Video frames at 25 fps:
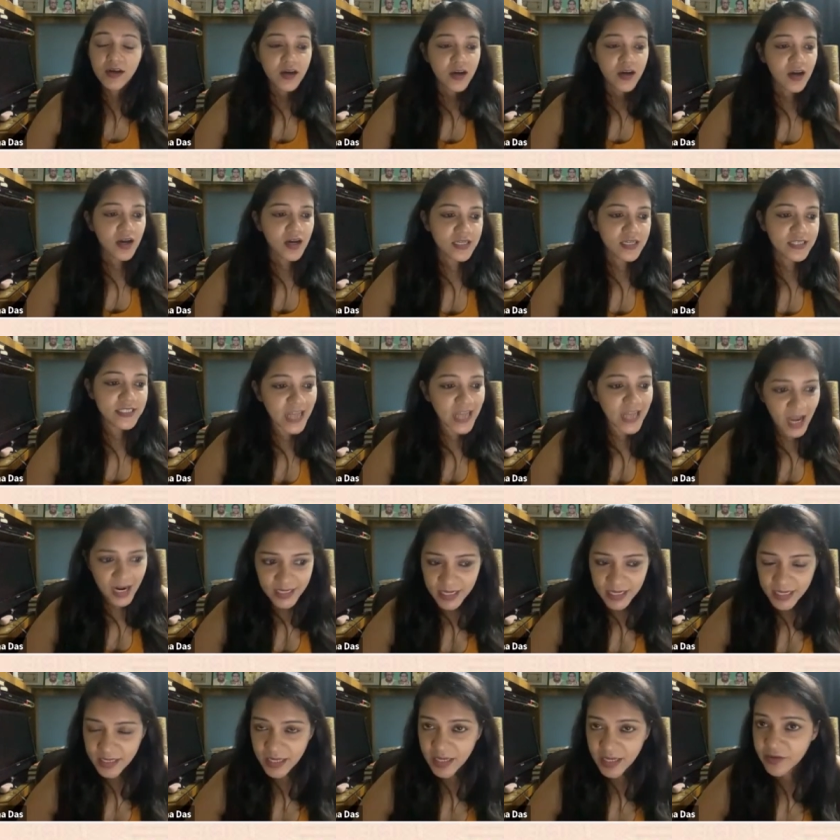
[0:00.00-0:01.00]
uh,
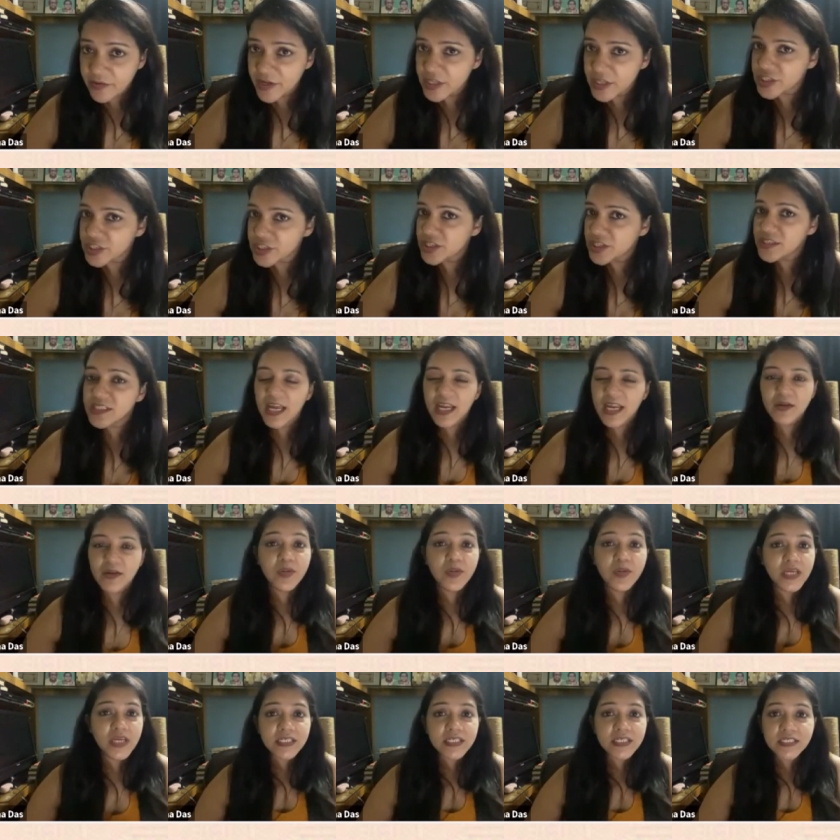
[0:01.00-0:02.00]
start taking questions,
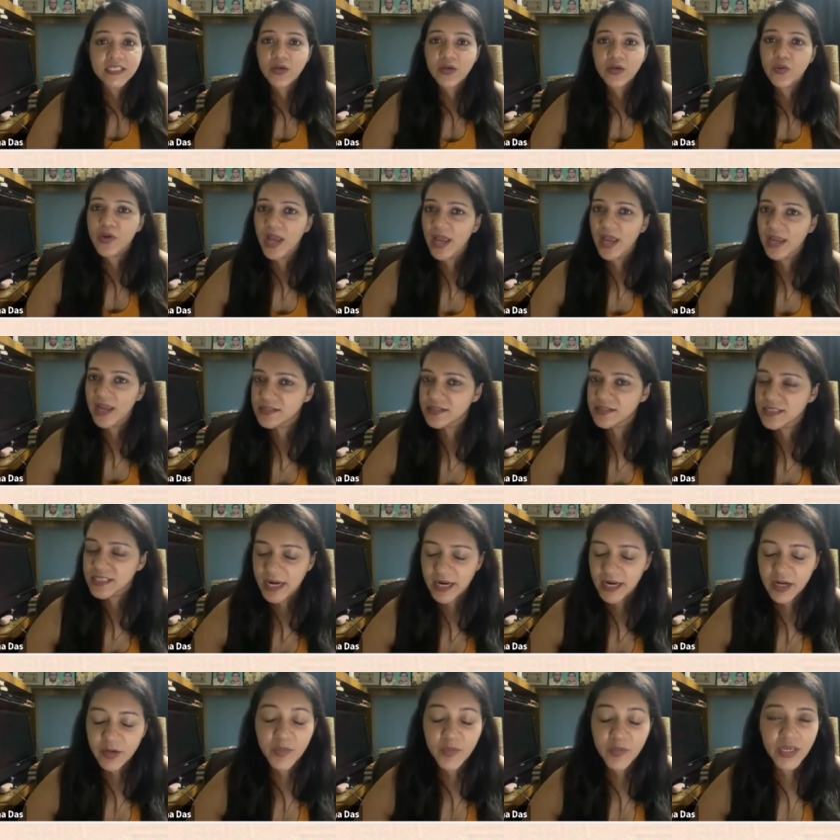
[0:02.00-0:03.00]
and please, you can
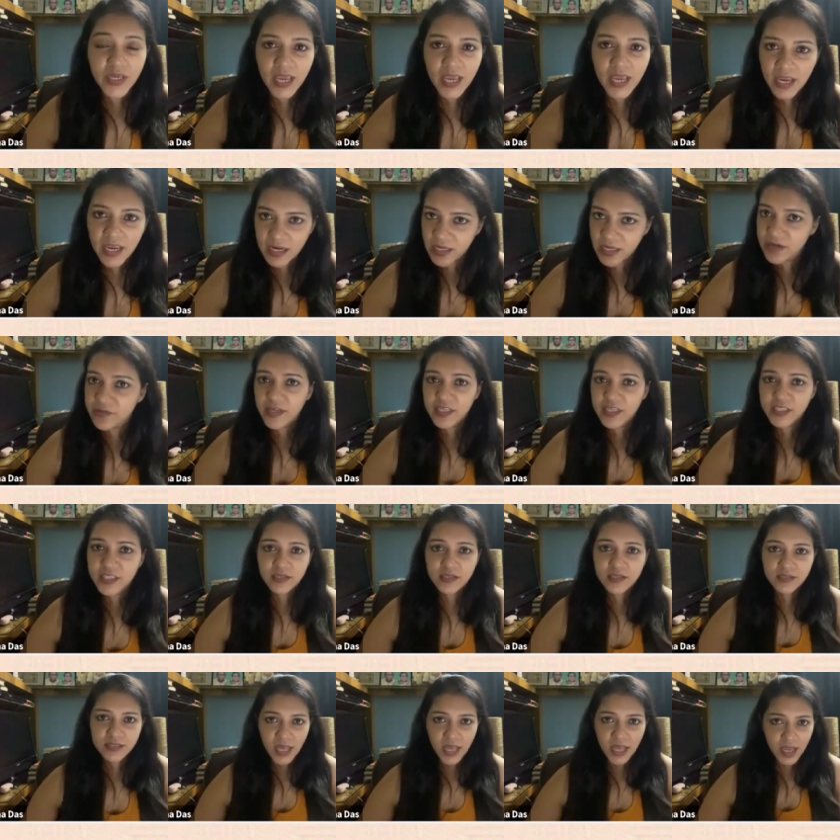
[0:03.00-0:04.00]
send me any
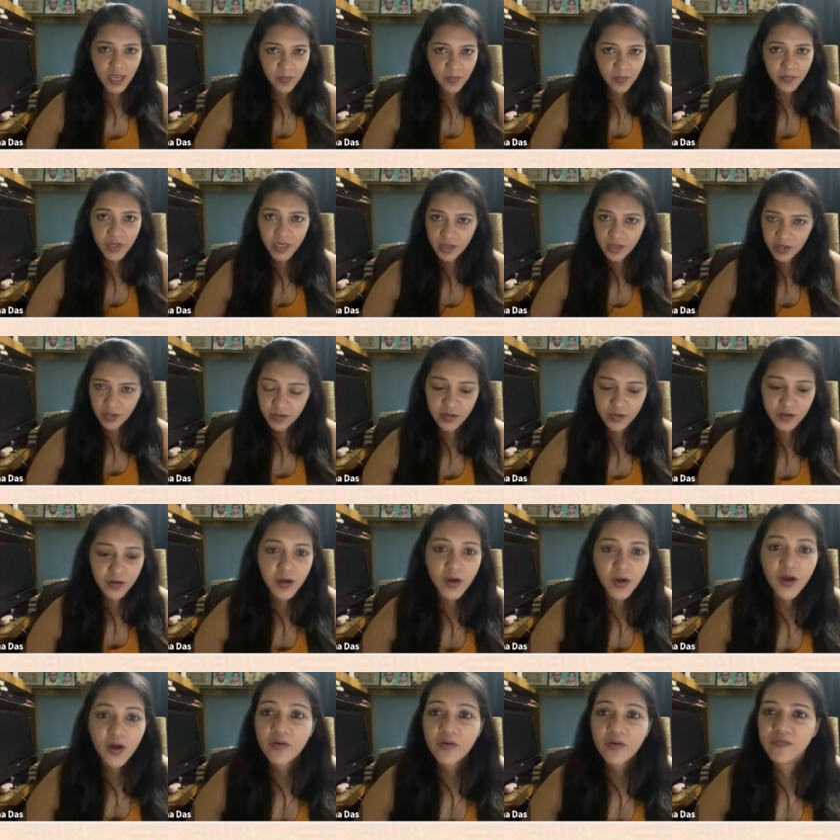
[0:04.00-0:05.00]
questions. I am here
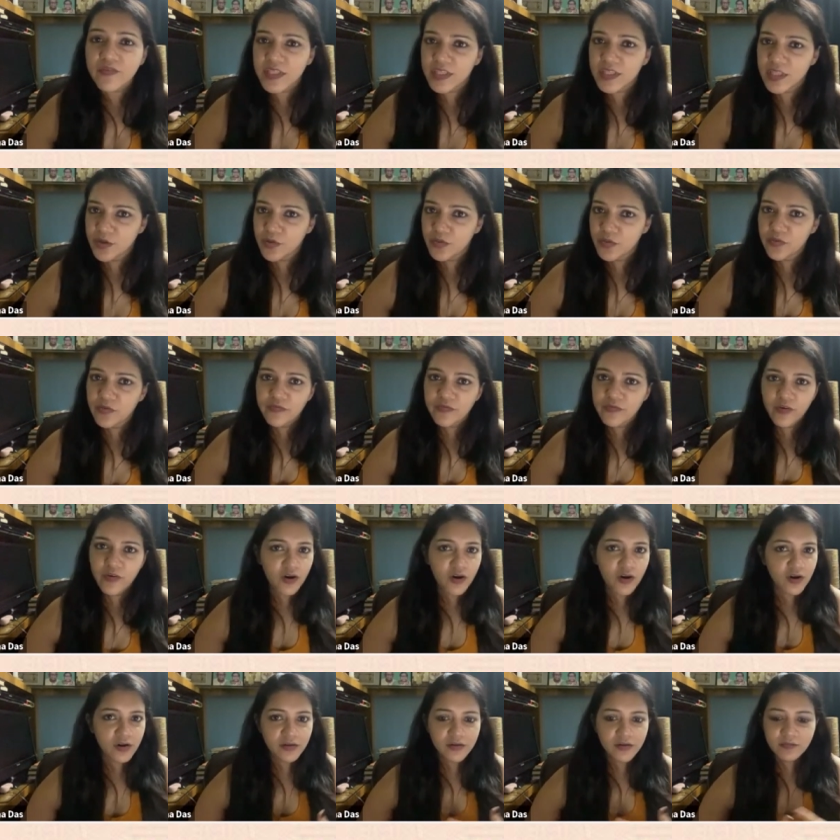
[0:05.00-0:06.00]
with you
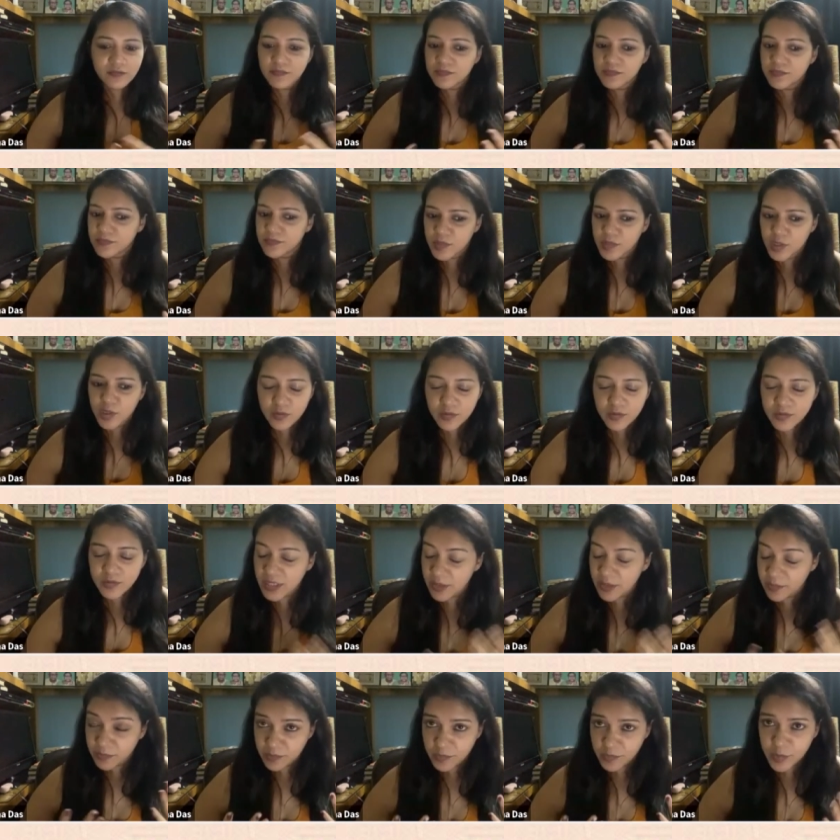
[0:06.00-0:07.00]
for um, good,
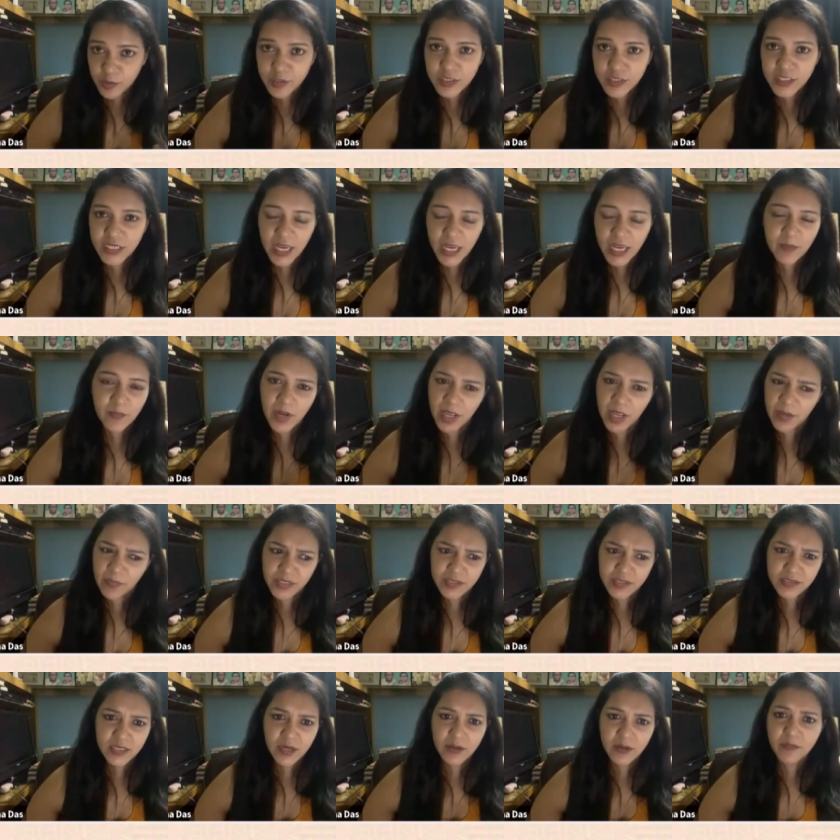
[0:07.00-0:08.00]
some good time. I
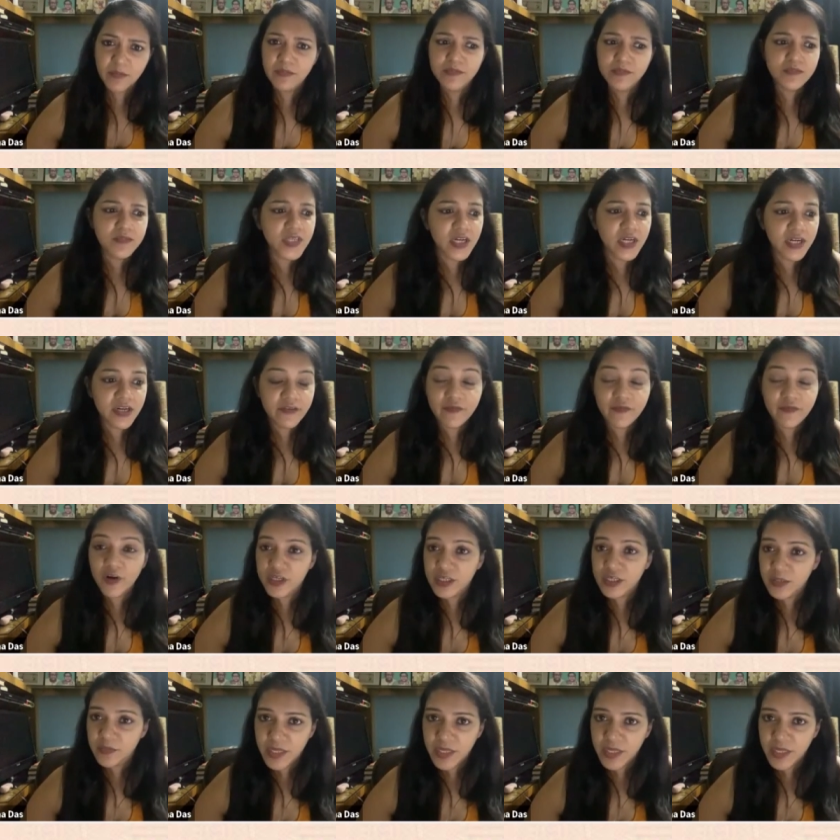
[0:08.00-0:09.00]
mean, some 30
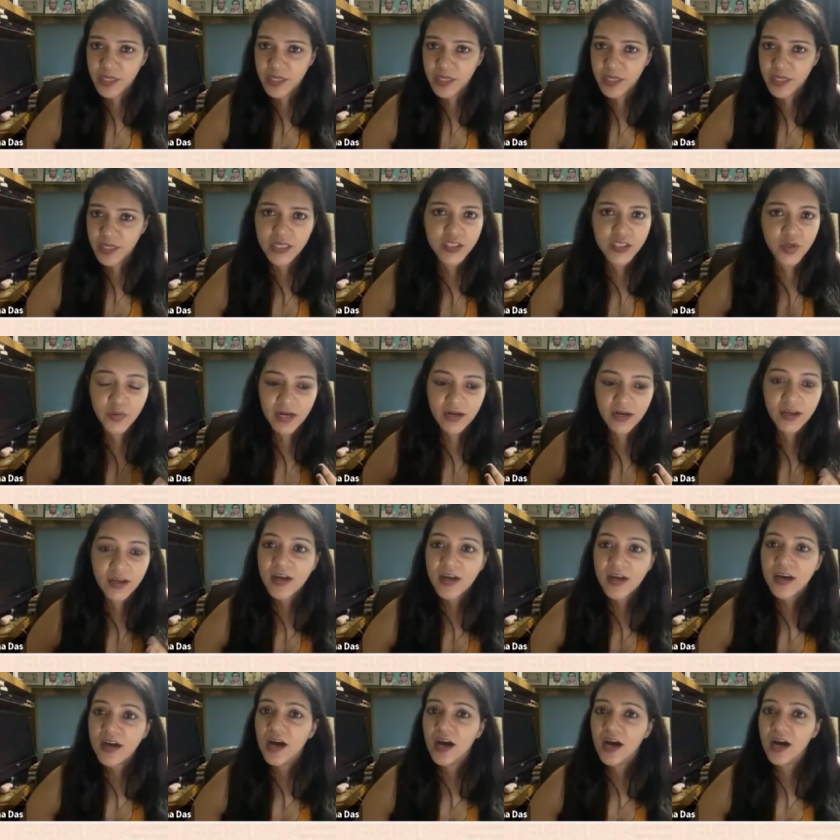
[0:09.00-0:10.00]
40 minutes. So you
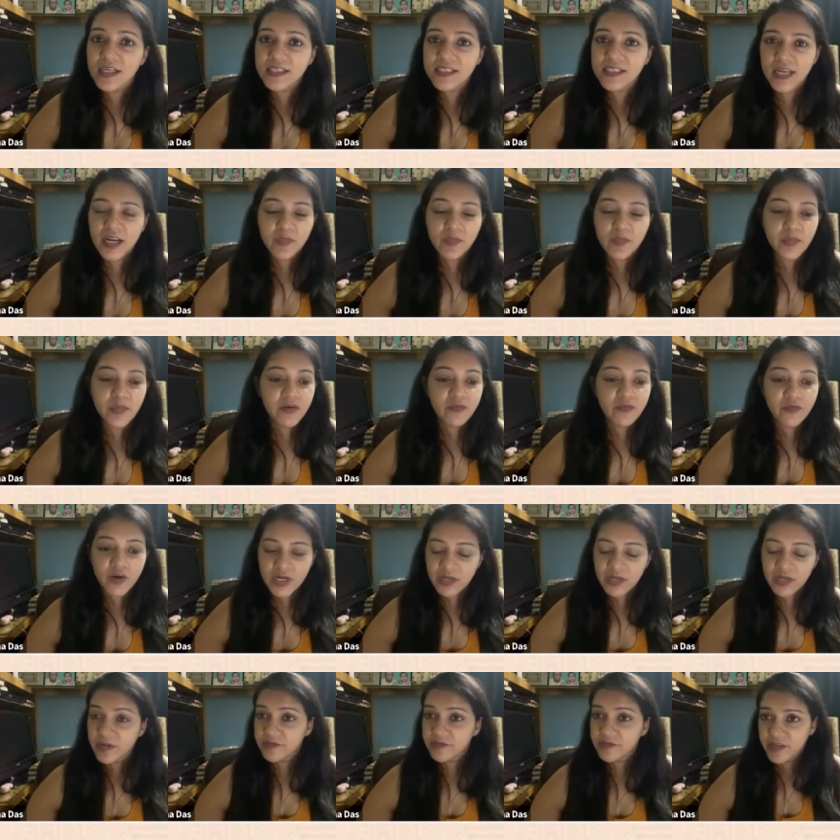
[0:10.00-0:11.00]
can uh, send
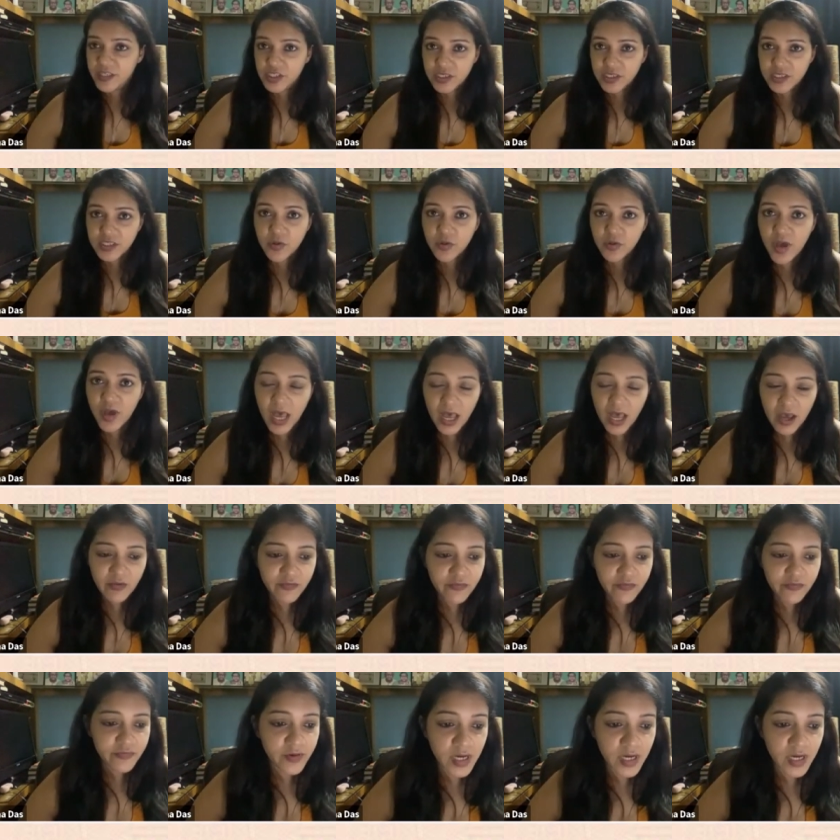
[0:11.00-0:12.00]
me whatever questions you
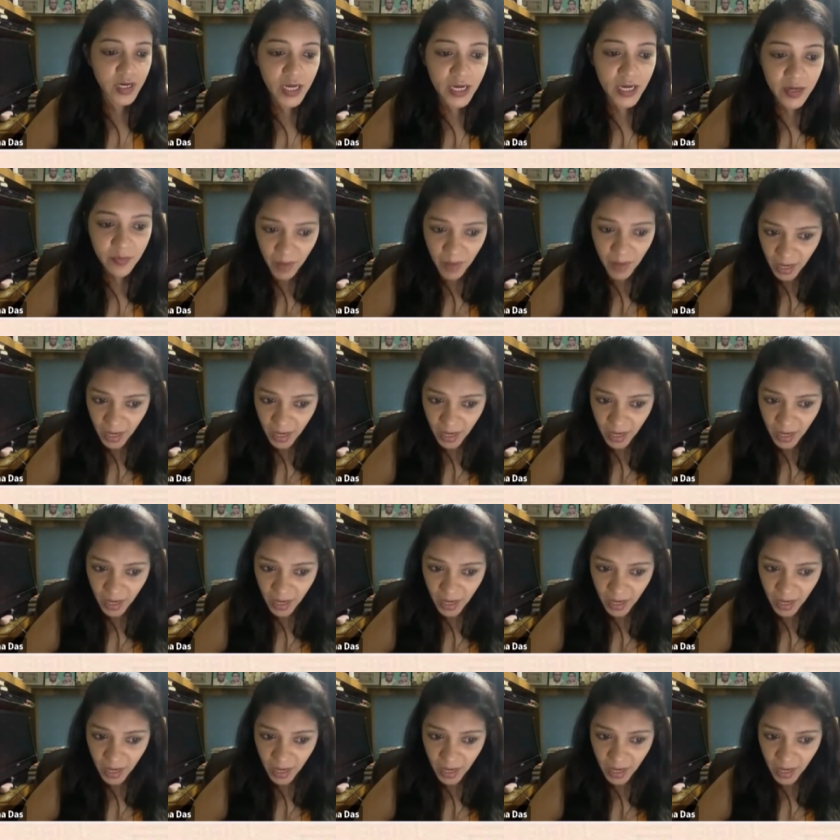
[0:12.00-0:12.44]
have uh, in